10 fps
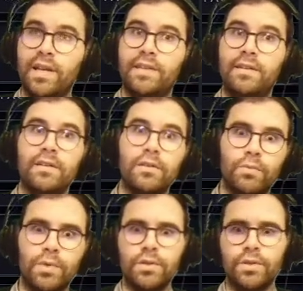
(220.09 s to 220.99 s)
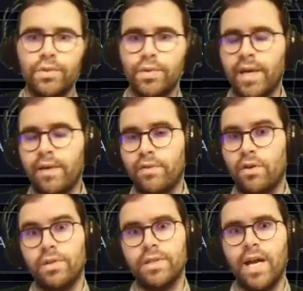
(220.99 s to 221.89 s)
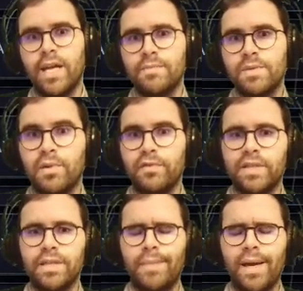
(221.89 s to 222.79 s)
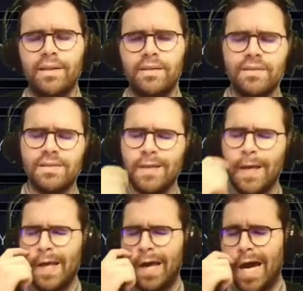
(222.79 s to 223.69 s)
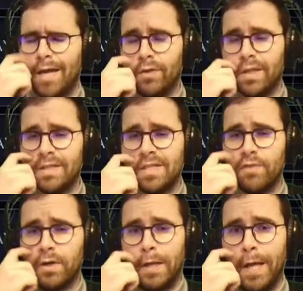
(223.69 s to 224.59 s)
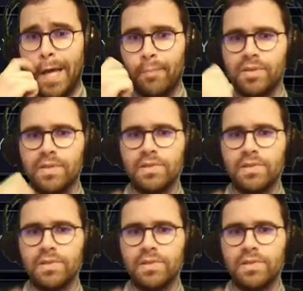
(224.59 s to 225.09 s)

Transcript: ideal world you'd have all the items perfectly balanced, I don't think that's ever going to happen.